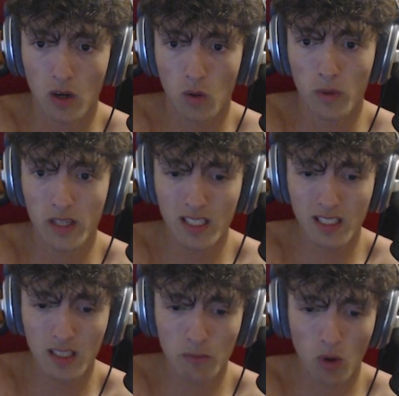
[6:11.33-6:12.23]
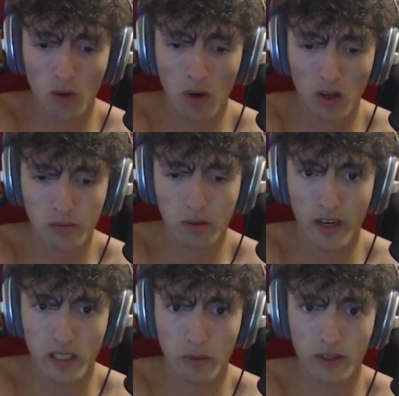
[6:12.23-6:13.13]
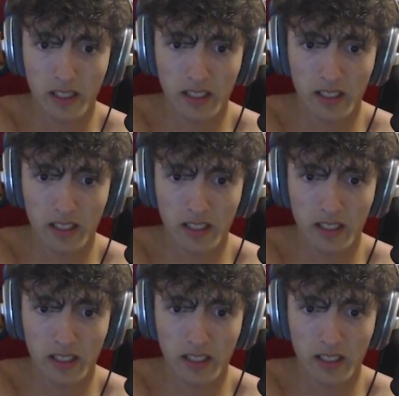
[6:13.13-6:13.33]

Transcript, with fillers: We just need more multipliers, boys.